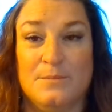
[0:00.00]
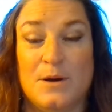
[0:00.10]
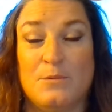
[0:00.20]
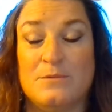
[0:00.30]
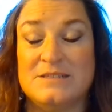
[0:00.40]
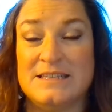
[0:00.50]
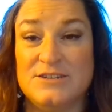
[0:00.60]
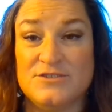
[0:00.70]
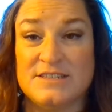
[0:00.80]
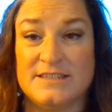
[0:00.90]
But what was
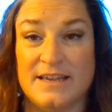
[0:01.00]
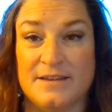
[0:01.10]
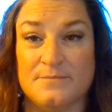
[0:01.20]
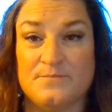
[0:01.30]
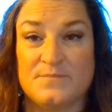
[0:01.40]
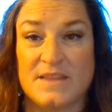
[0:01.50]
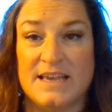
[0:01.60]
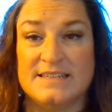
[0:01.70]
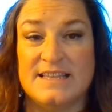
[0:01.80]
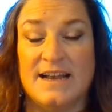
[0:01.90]
interesting
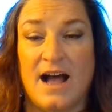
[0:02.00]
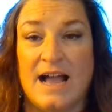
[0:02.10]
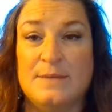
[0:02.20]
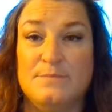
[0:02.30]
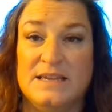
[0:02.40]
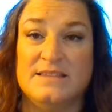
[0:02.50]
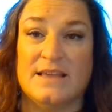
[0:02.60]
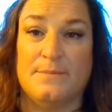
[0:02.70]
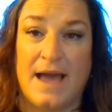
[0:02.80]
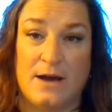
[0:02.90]
is that I beat
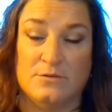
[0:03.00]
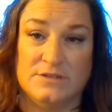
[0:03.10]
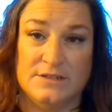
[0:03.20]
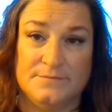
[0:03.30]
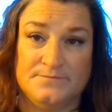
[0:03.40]
them out.